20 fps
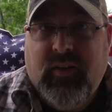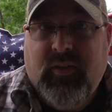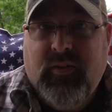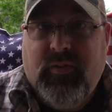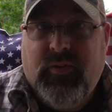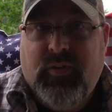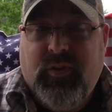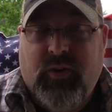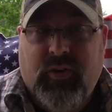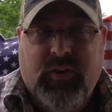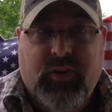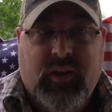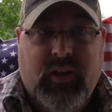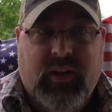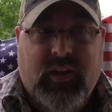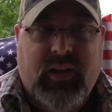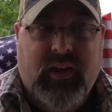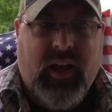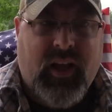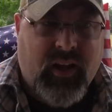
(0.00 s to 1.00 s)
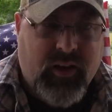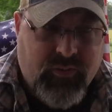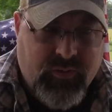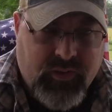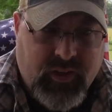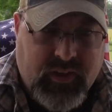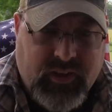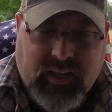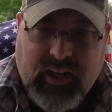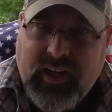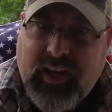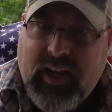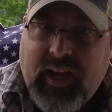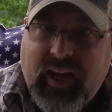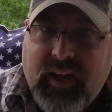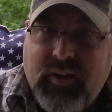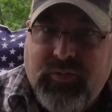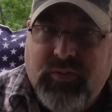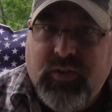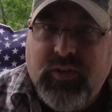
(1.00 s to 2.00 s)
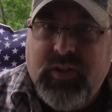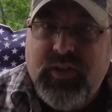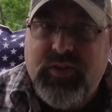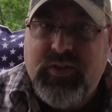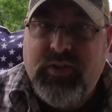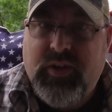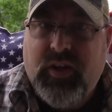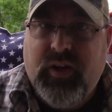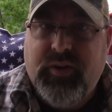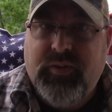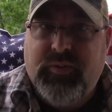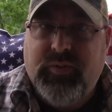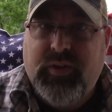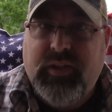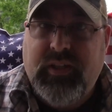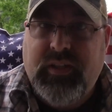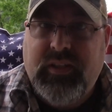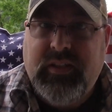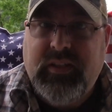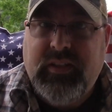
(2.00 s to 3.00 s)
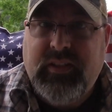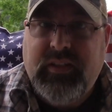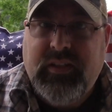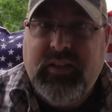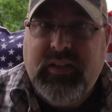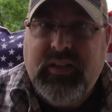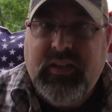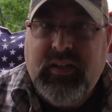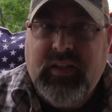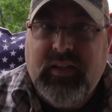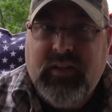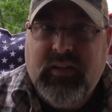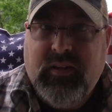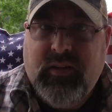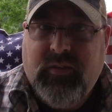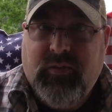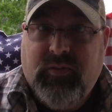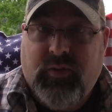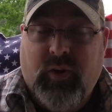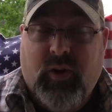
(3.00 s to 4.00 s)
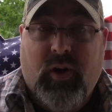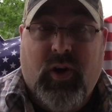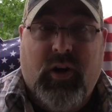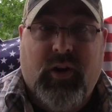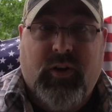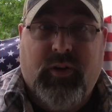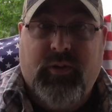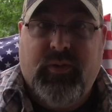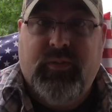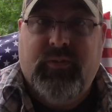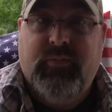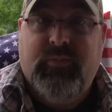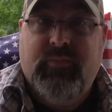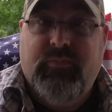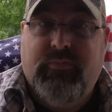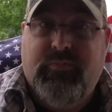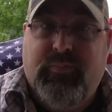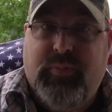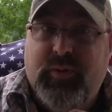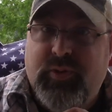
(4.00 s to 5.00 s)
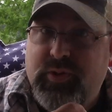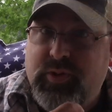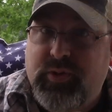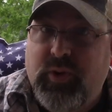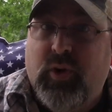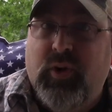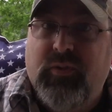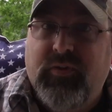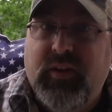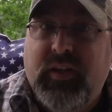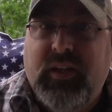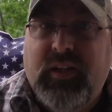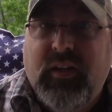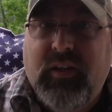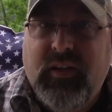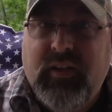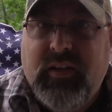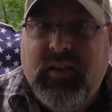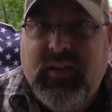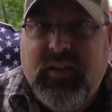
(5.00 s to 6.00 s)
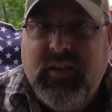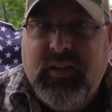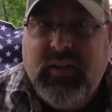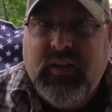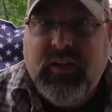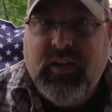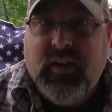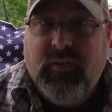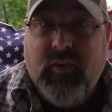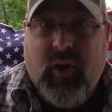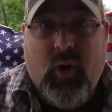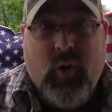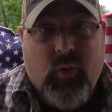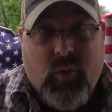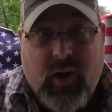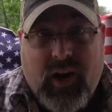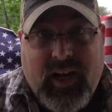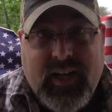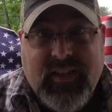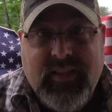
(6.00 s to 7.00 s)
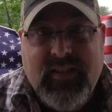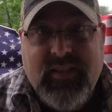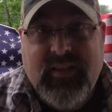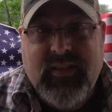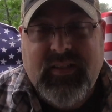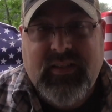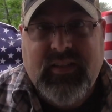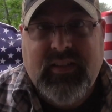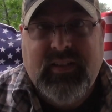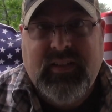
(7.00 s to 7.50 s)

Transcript: for the love that they had for this country, for our preserving of our rights,